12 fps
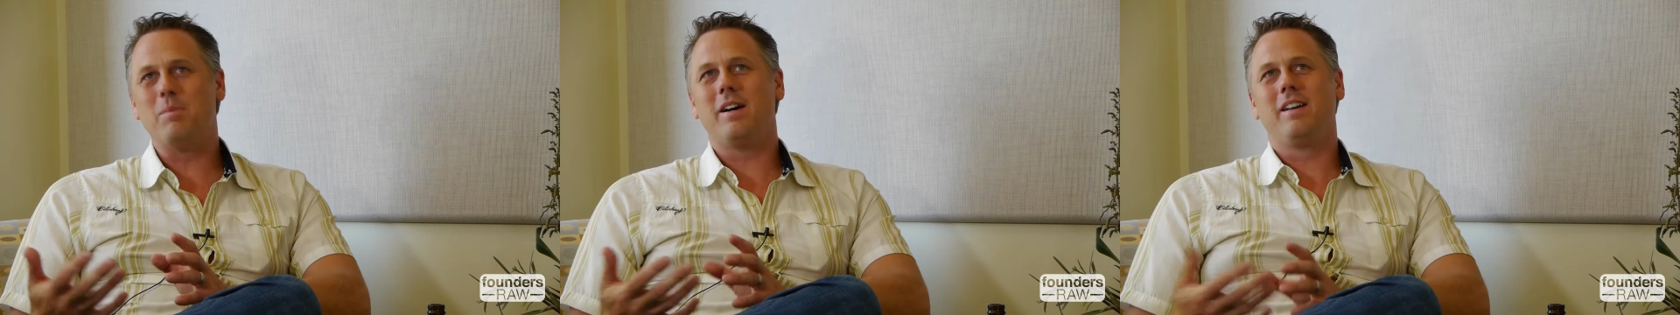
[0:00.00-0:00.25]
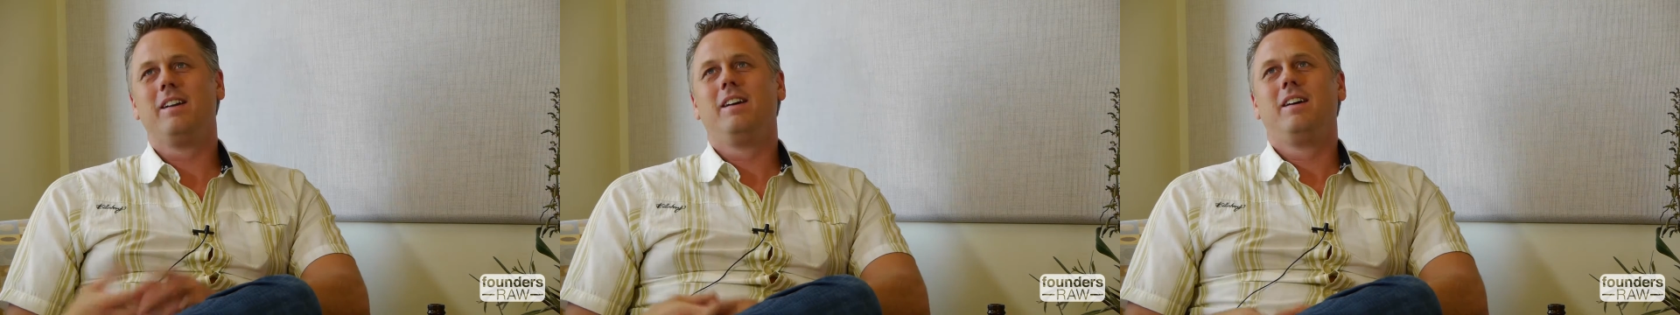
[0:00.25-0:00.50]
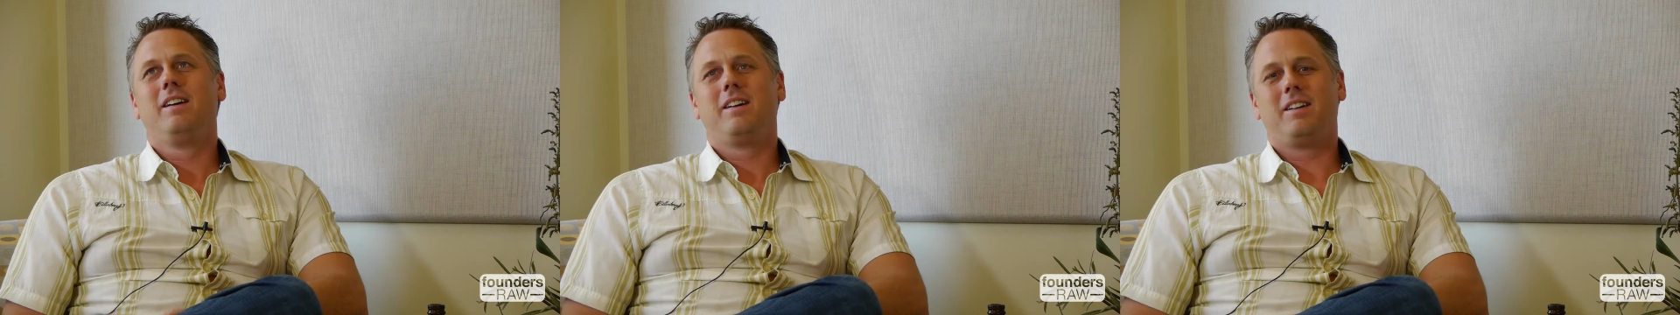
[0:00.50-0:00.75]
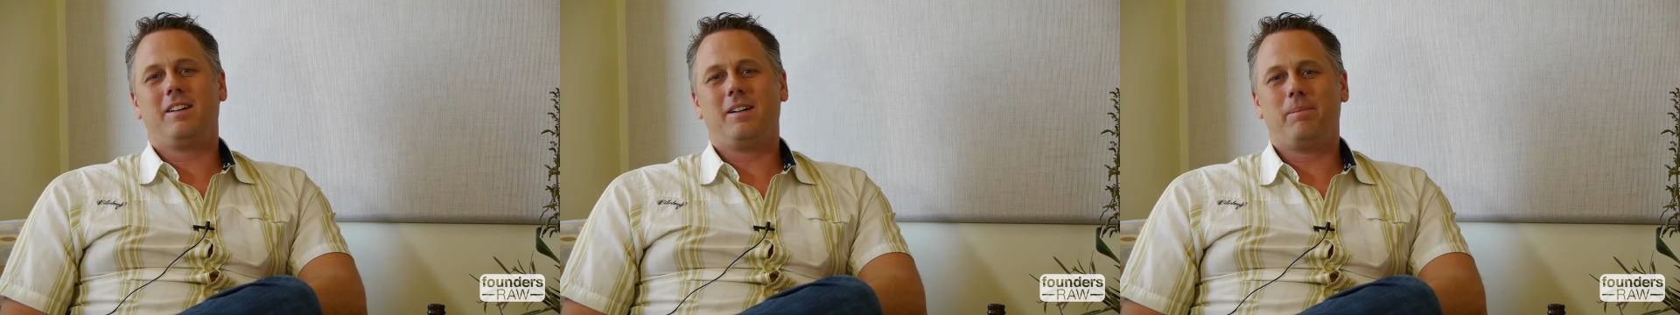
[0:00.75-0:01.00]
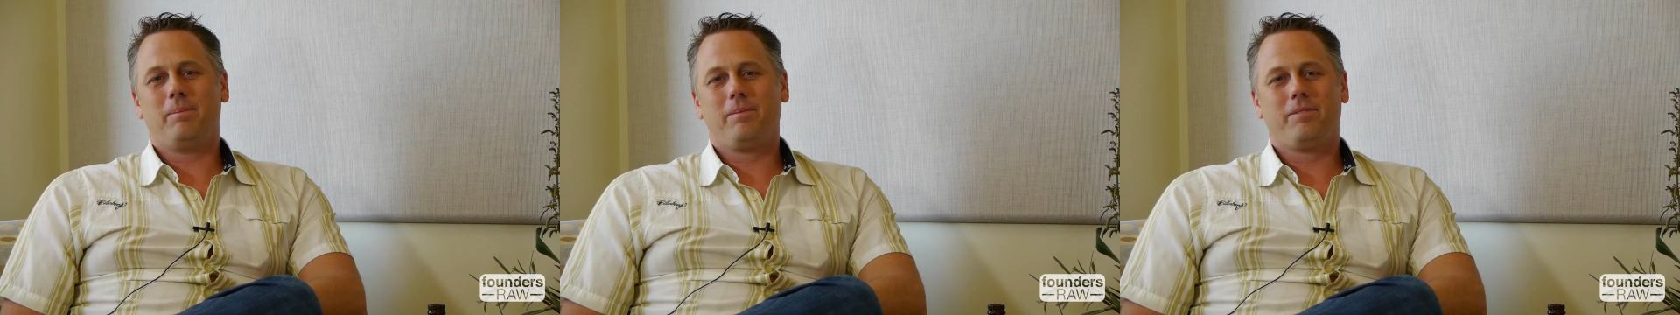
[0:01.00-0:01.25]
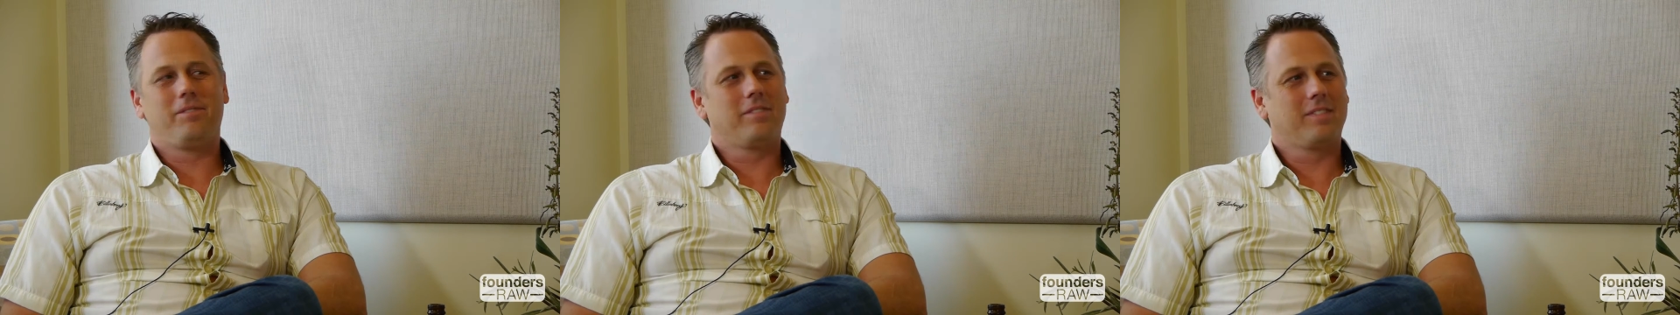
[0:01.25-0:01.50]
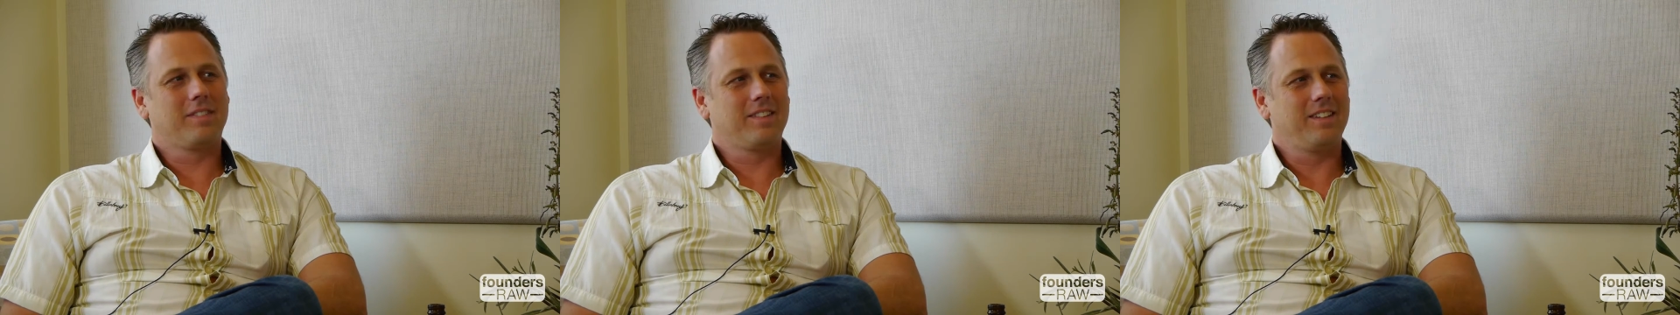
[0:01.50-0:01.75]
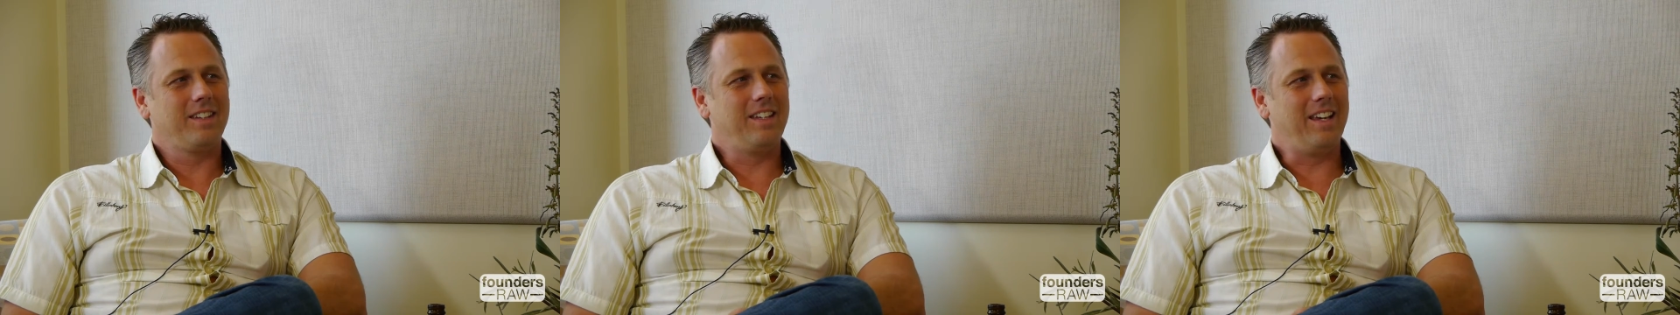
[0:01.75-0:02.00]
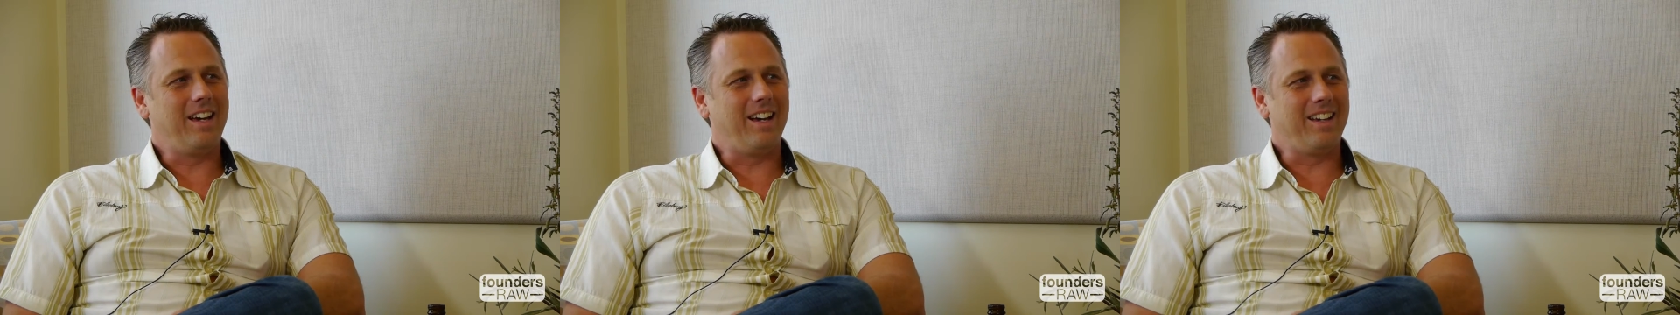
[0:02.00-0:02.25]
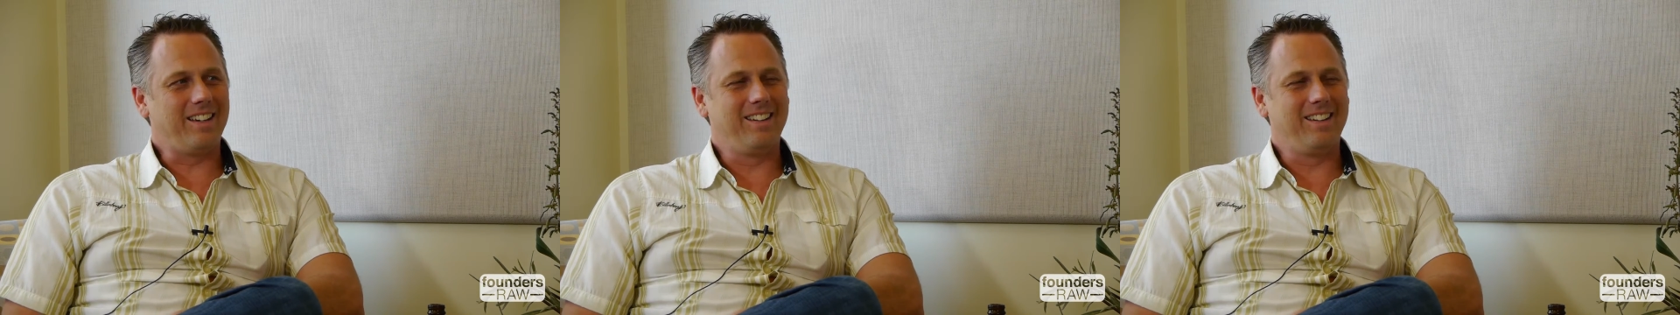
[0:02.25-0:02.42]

but um, I didn't eat lunch today. Yeah,